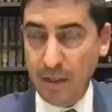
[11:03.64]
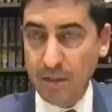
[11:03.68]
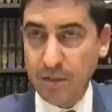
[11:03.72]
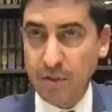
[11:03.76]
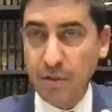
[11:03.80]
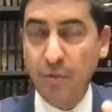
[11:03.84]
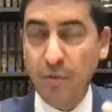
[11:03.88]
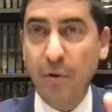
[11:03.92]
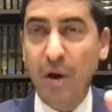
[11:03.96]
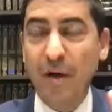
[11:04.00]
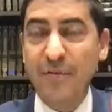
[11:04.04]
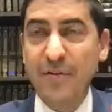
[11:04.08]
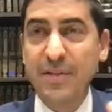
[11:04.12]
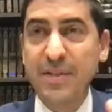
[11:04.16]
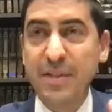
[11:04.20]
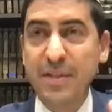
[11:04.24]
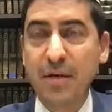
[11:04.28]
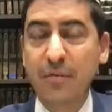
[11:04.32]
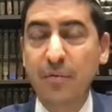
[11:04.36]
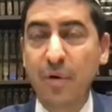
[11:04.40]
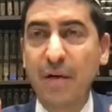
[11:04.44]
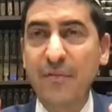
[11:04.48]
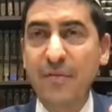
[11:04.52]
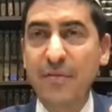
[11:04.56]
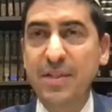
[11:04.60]
No. So Rava,
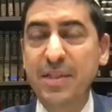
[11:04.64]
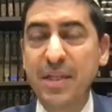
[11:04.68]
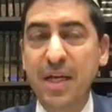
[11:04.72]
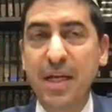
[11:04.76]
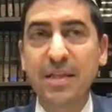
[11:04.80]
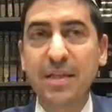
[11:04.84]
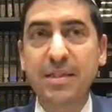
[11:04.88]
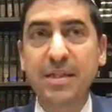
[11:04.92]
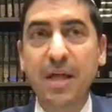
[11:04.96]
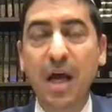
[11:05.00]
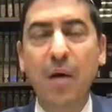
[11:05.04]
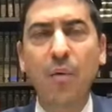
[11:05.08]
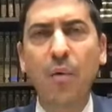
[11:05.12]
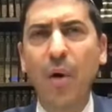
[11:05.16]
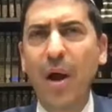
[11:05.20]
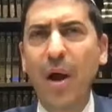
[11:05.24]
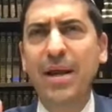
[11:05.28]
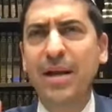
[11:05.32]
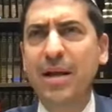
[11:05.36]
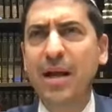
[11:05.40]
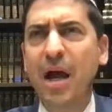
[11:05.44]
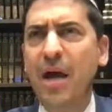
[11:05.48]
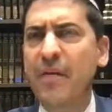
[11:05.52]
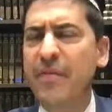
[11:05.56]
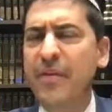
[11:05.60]
Rava says,
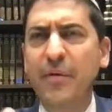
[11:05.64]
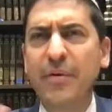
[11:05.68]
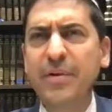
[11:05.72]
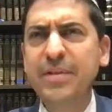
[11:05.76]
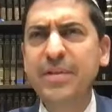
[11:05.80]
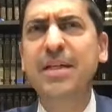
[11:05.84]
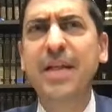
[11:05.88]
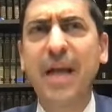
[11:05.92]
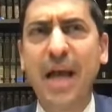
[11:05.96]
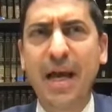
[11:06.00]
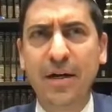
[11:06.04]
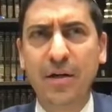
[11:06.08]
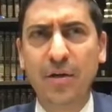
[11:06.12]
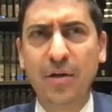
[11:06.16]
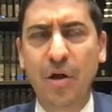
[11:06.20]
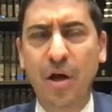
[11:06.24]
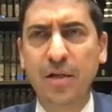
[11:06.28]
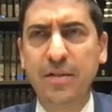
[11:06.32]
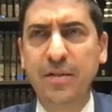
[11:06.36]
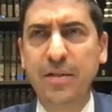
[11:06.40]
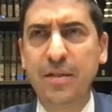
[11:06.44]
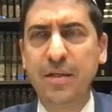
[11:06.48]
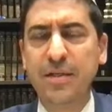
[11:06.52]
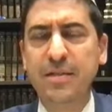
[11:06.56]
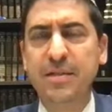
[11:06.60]
wait, there is an
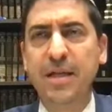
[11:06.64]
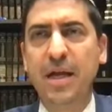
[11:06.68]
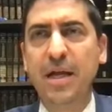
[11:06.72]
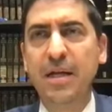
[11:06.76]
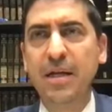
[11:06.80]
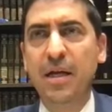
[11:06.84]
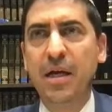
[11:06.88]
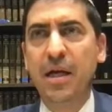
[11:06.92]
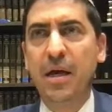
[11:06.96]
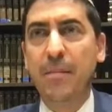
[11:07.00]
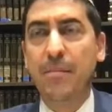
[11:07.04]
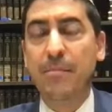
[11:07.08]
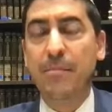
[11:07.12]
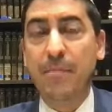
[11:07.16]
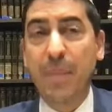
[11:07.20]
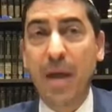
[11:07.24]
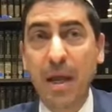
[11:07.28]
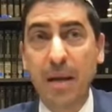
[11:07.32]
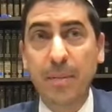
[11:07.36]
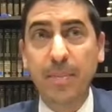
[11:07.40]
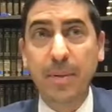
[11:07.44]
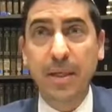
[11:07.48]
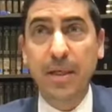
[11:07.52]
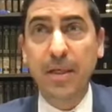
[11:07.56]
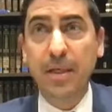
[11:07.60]
analog to this that
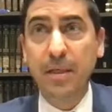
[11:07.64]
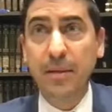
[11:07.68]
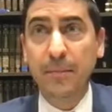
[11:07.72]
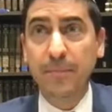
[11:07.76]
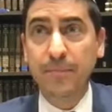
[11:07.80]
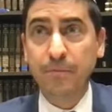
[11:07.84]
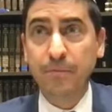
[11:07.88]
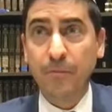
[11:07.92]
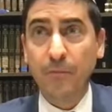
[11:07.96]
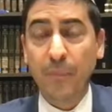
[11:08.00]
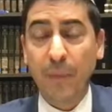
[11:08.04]
maybe